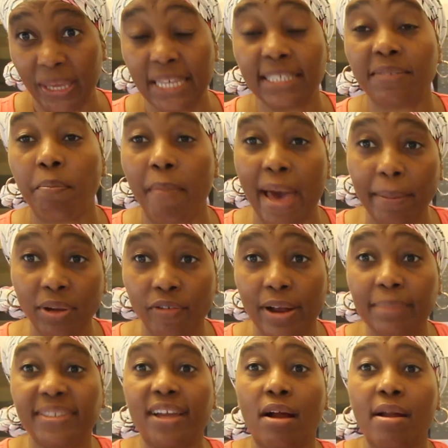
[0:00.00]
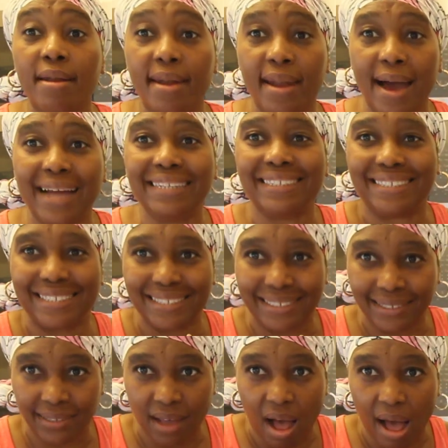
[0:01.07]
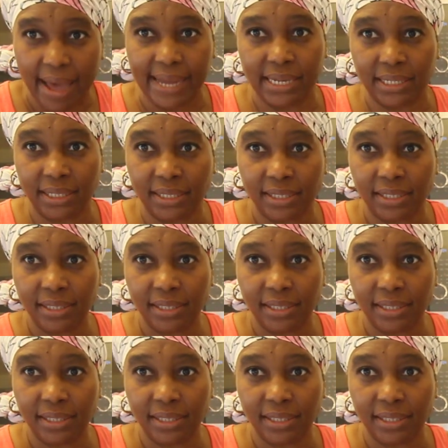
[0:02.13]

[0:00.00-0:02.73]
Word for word: because mammograms are not designed